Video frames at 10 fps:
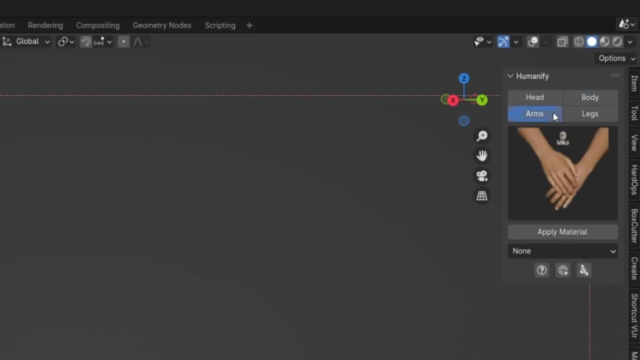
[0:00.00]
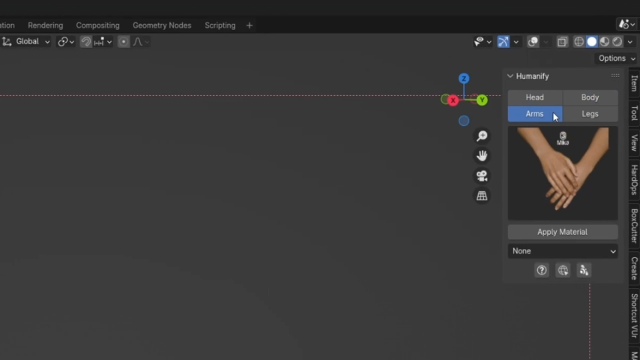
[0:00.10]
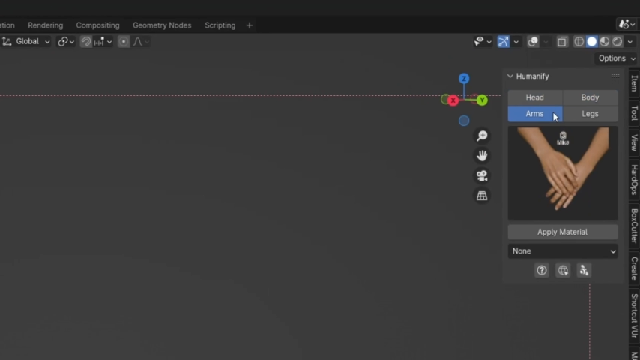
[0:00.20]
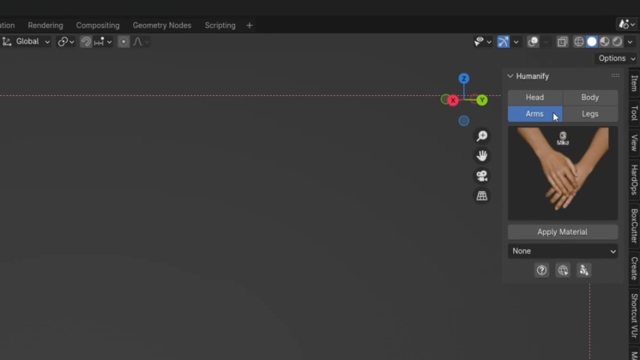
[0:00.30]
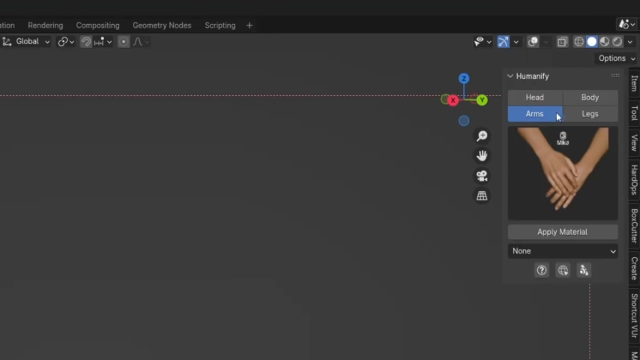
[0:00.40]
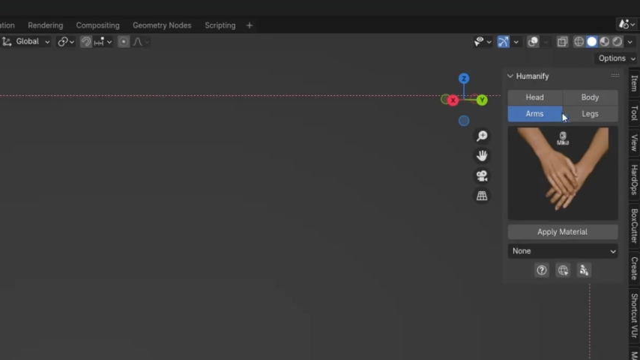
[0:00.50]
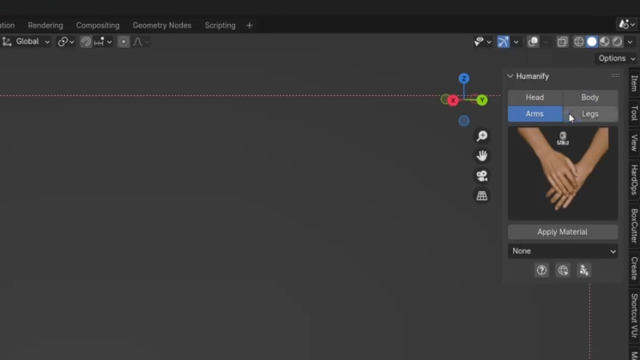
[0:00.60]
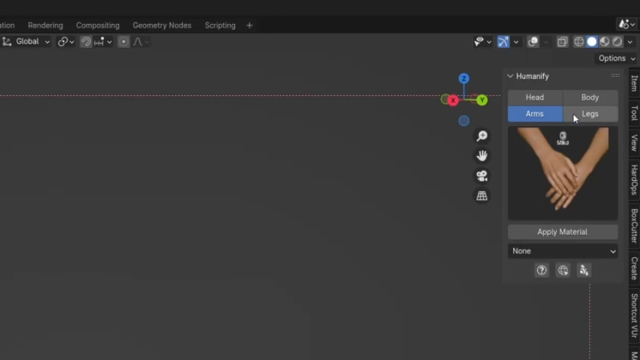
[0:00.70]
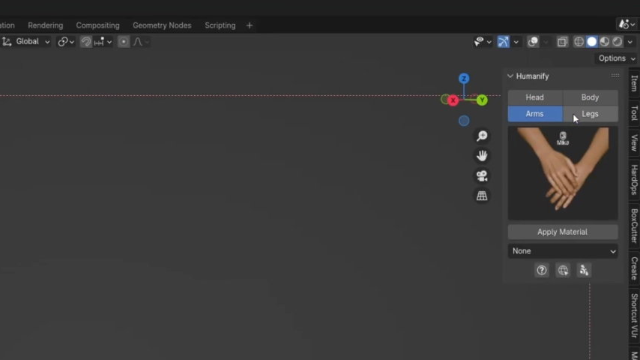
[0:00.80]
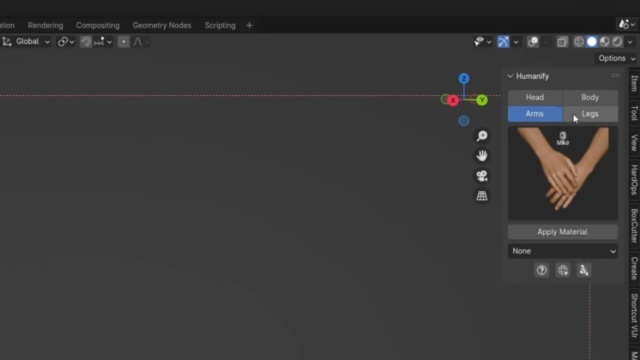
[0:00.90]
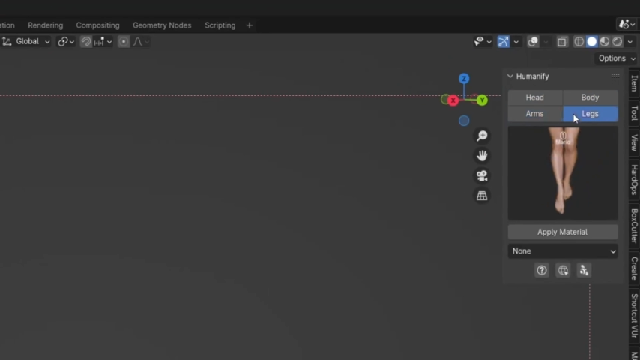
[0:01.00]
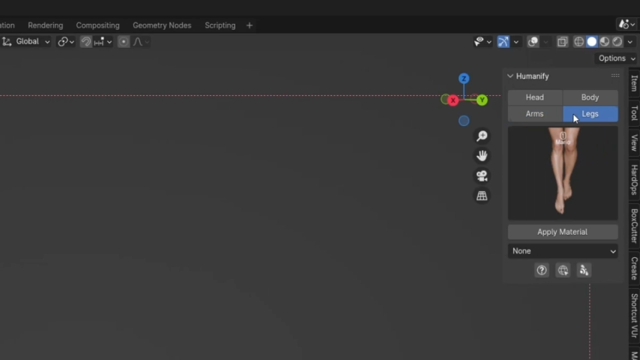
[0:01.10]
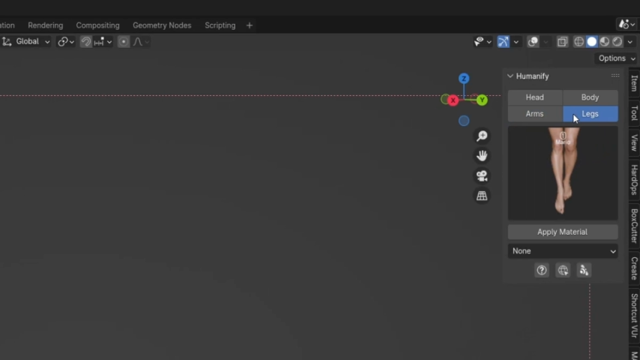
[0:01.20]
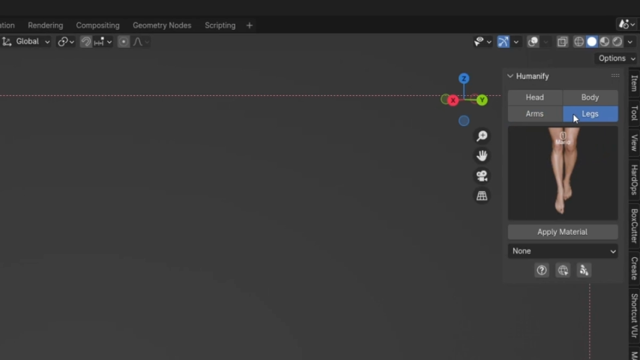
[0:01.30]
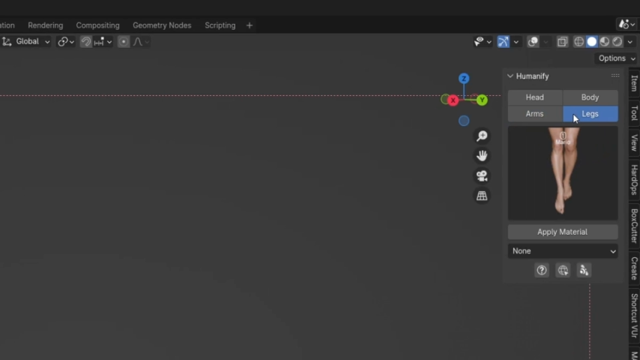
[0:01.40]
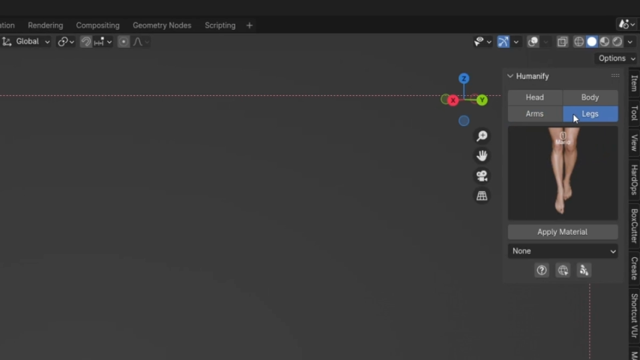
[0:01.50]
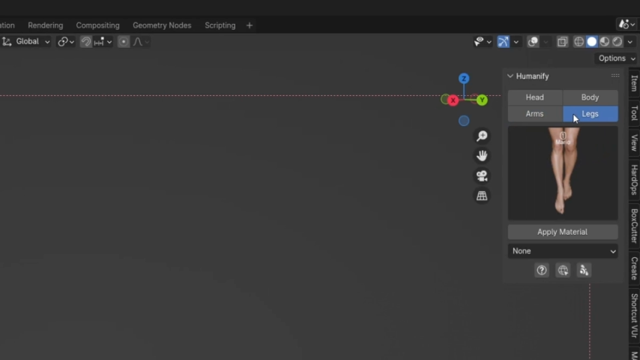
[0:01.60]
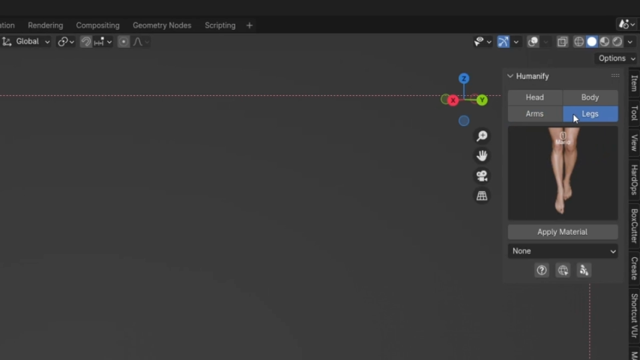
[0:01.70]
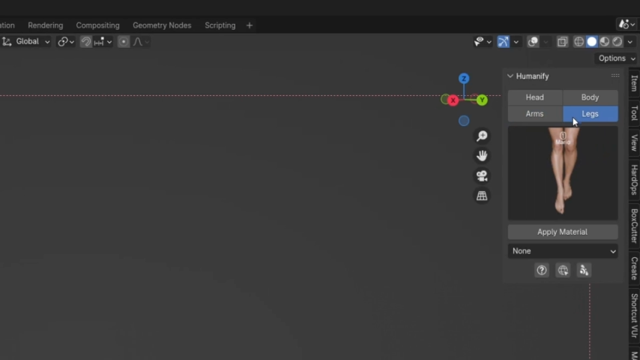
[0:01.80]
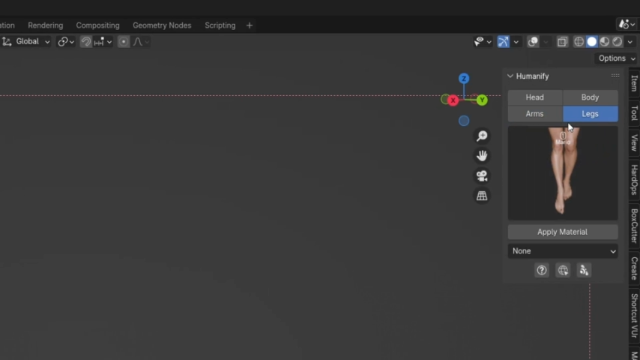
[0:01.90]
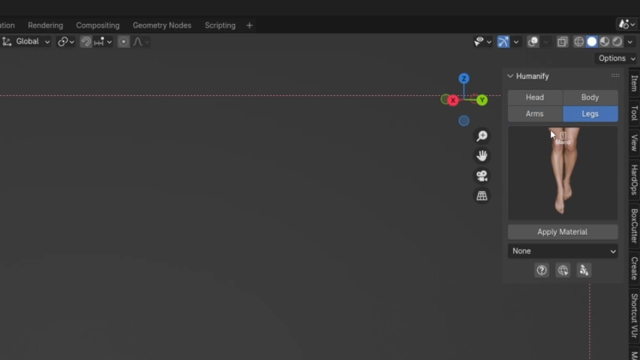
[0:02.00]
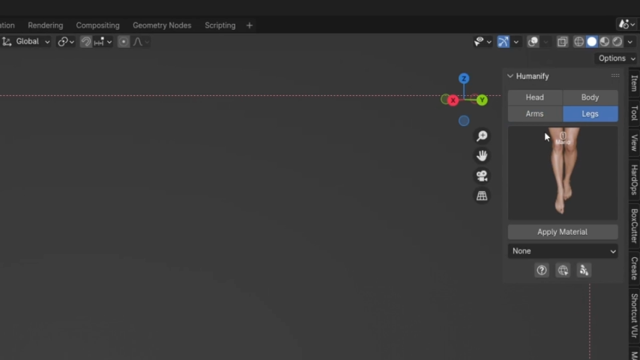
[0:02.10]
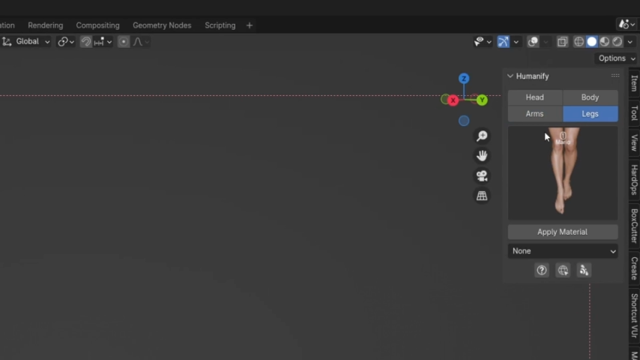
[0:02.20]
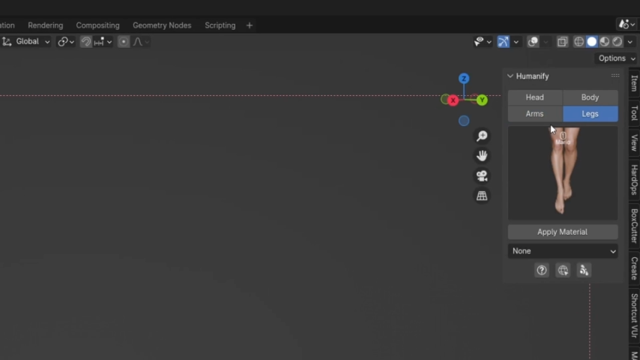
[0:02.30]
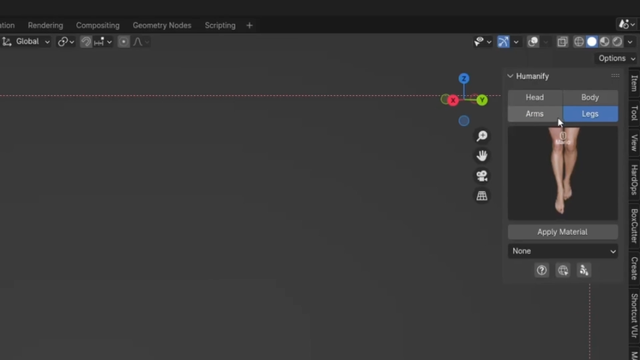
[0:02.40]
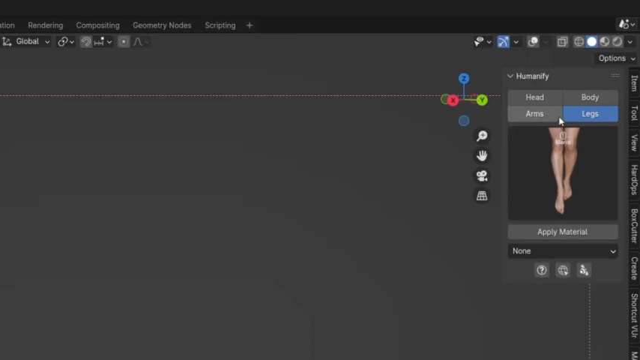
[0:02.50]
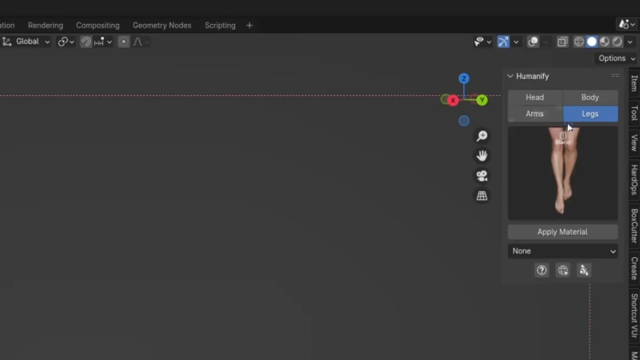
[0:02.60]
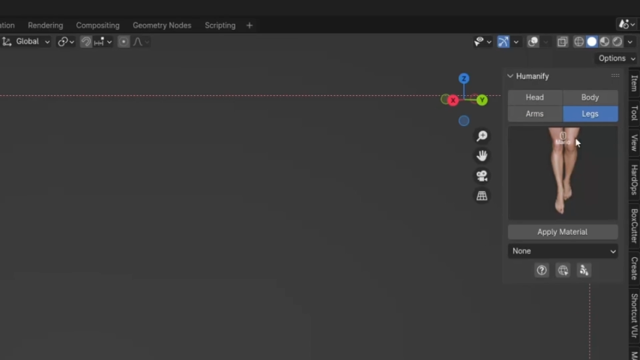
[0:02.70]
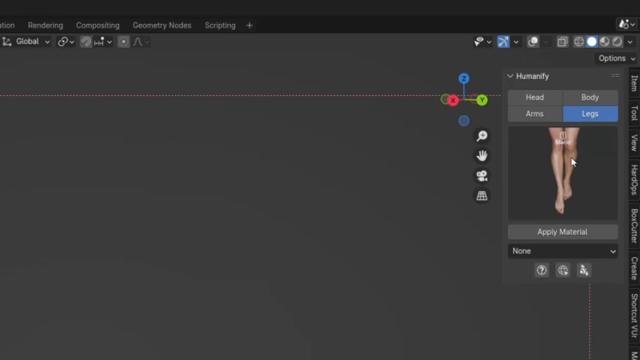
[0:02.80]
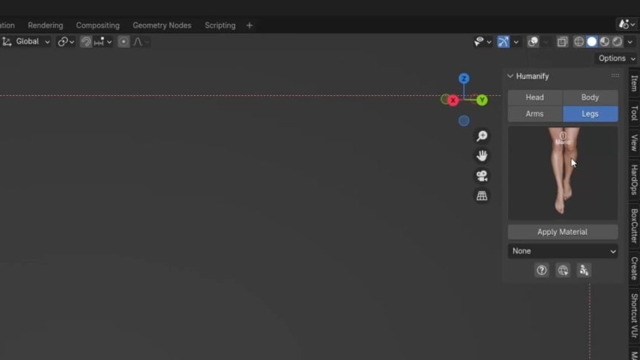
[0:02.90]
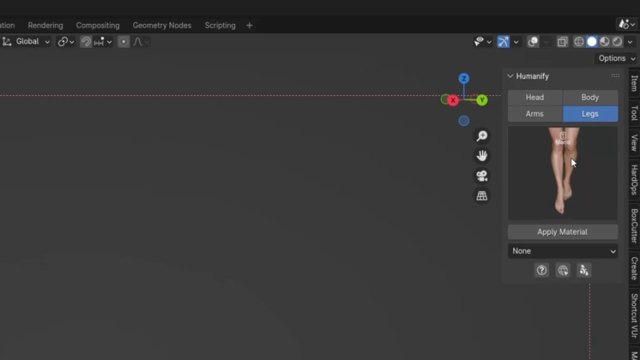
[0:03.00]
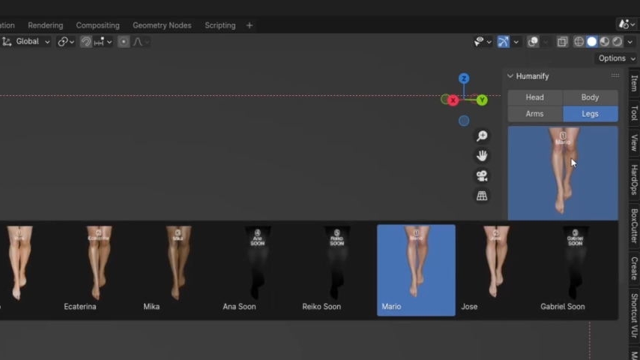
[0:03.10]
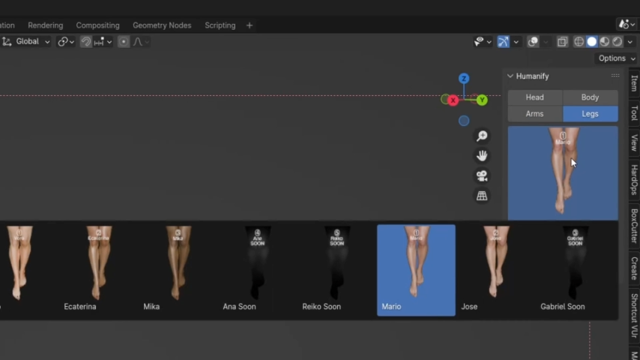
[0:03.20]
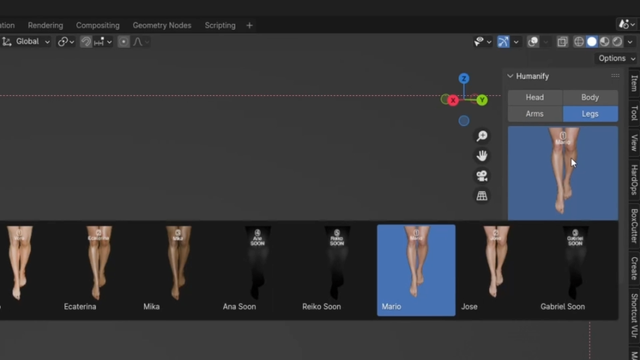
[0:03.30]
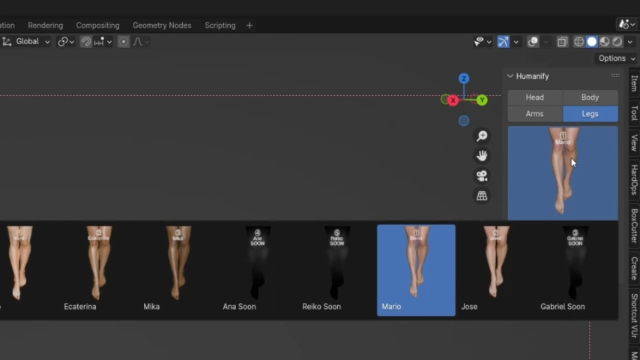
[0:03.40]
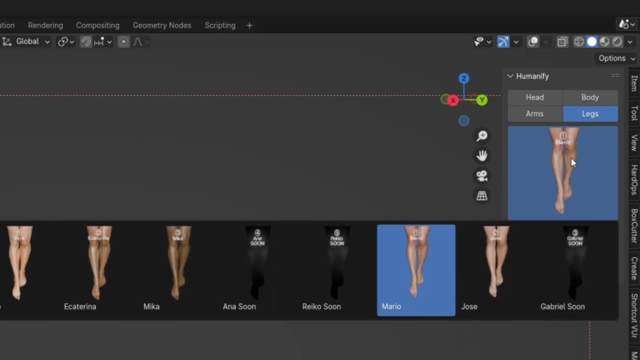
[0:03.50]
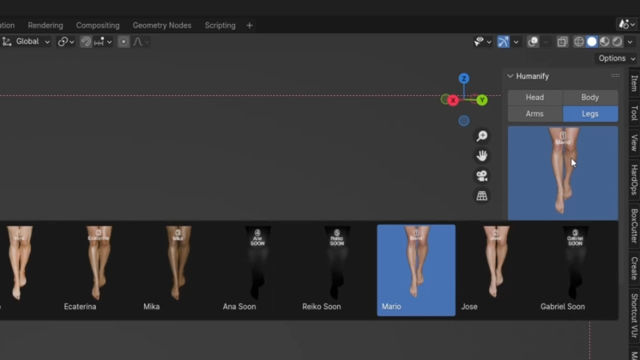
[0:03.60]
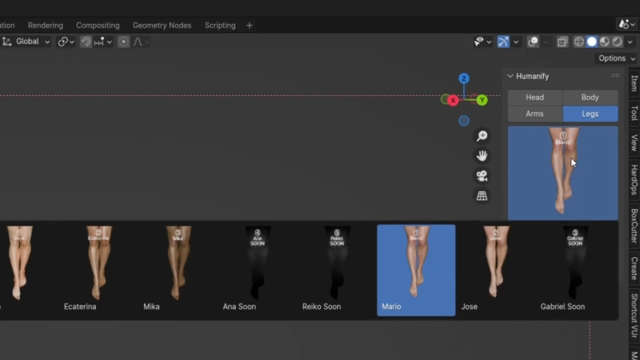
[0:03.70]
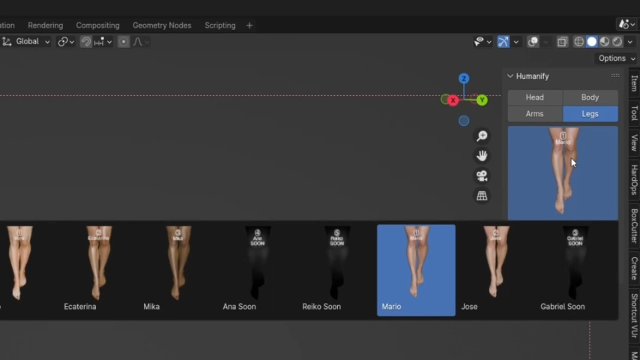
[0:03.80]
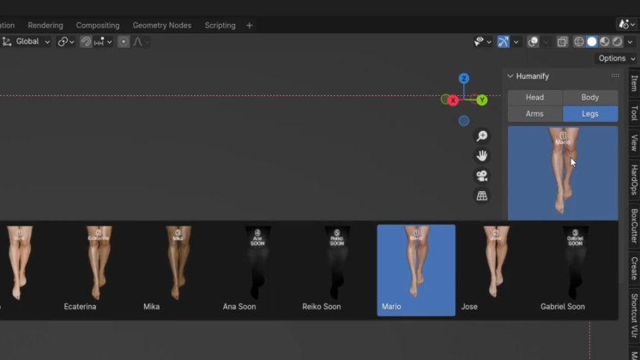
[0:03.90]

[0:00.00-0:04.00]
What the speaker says: Nobody's mouth can be seen.